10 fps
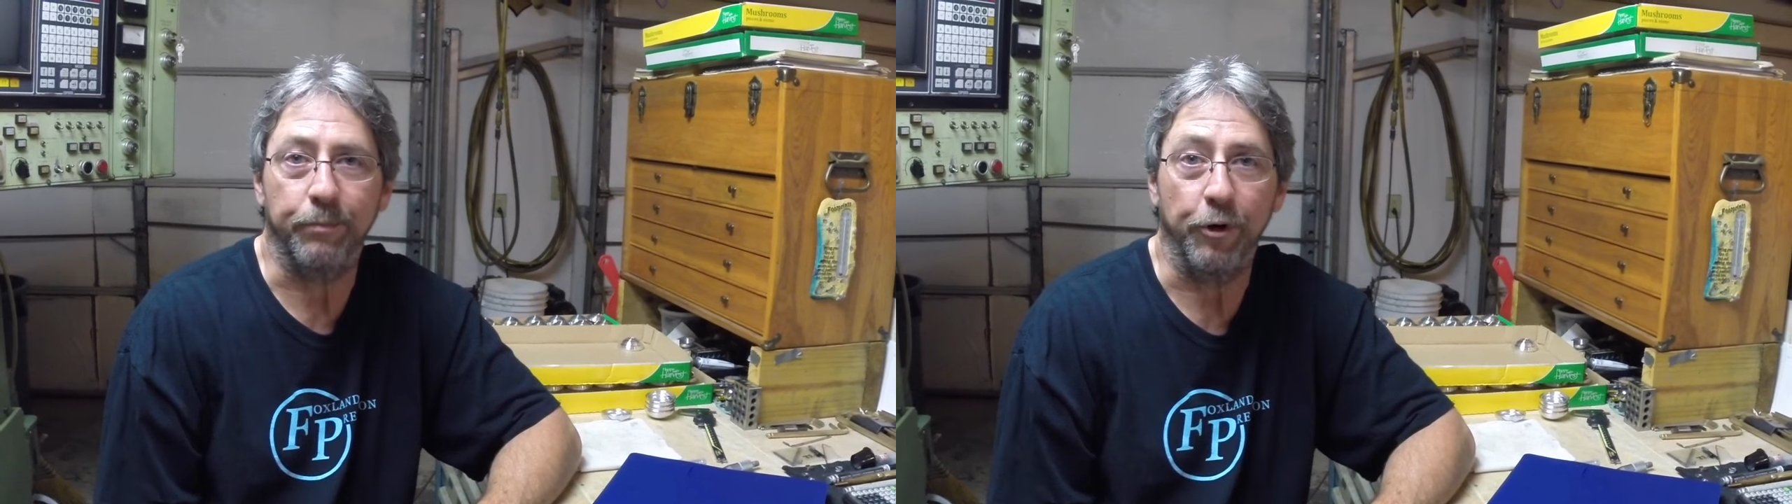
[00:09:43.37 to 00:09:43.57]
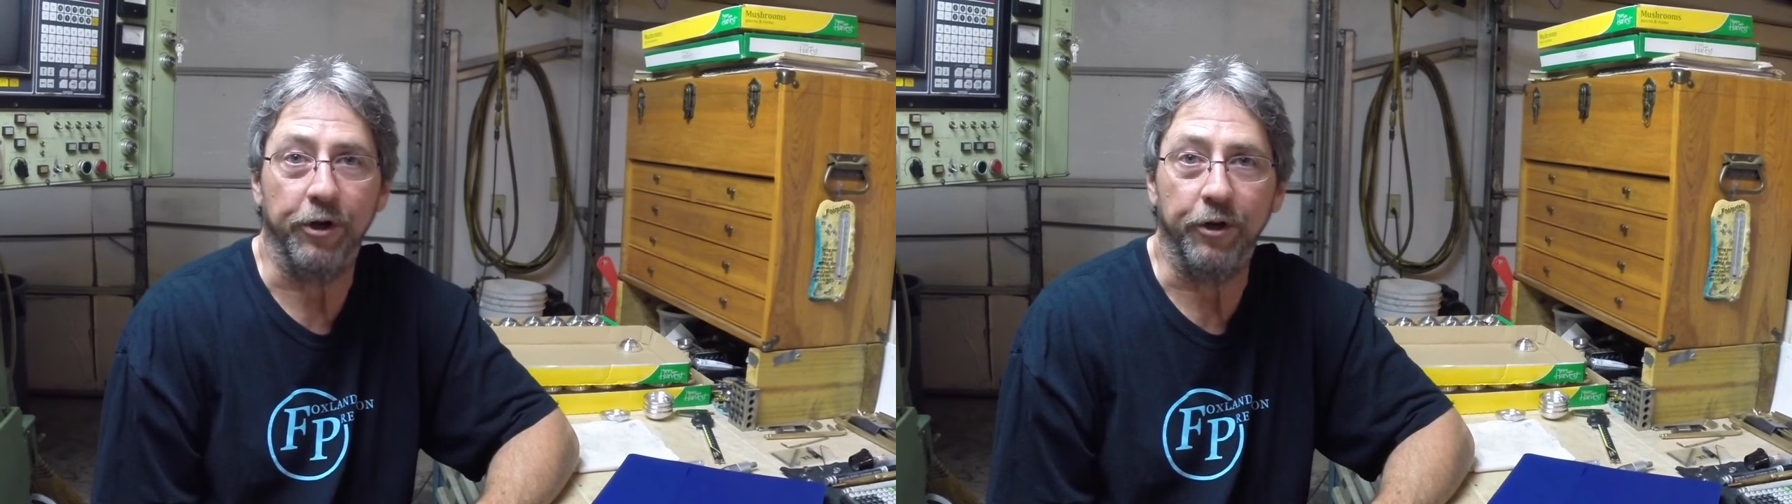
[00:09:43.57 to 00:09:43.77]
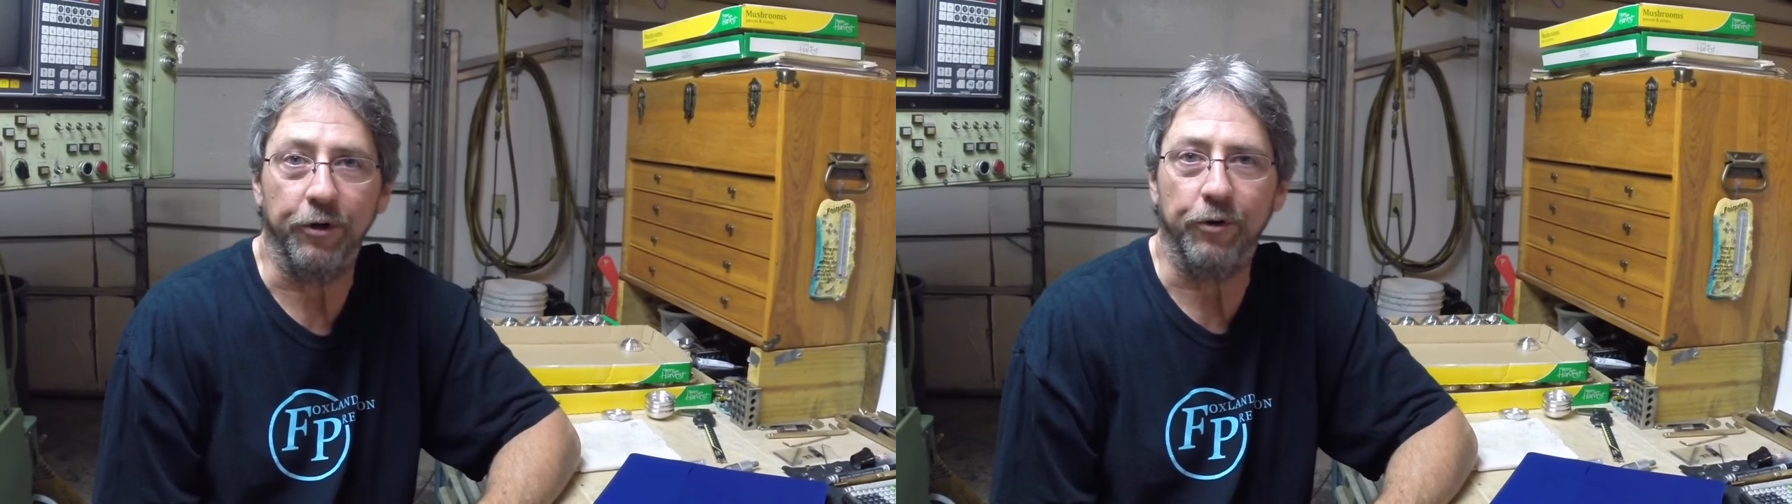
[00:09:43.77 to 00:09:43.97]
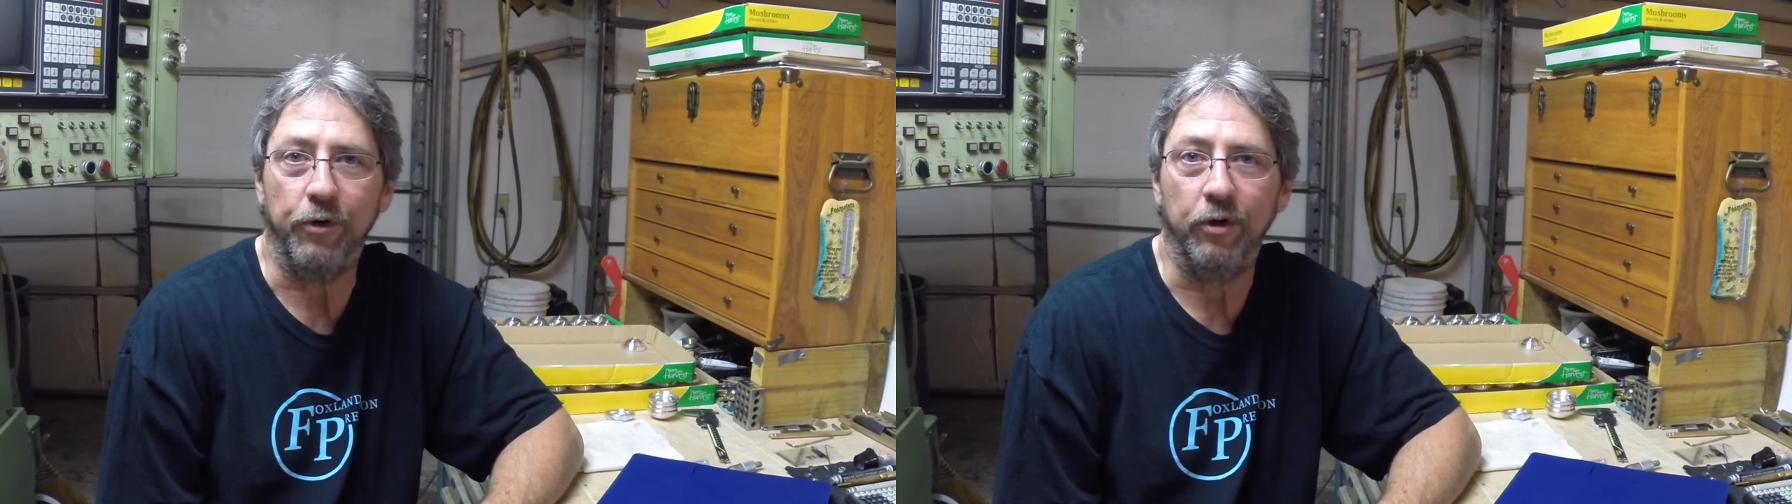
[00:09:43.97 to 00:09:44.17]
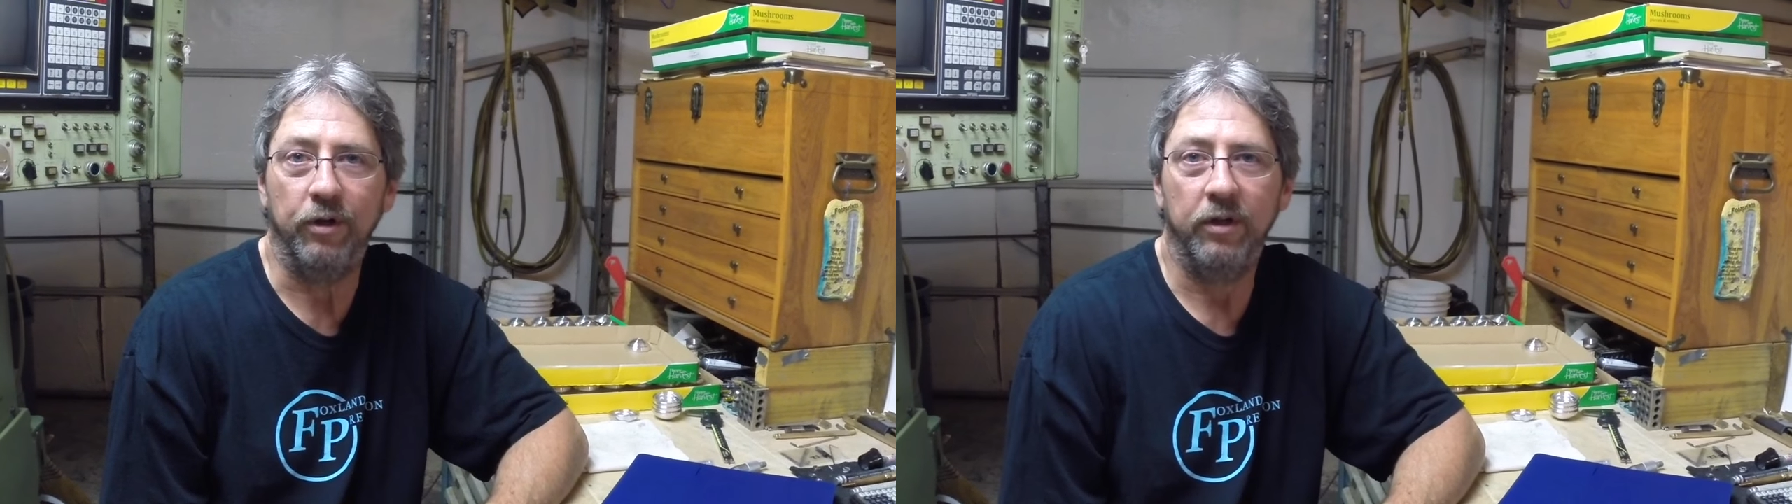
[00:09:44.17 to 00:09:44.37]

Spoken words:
pretty cool.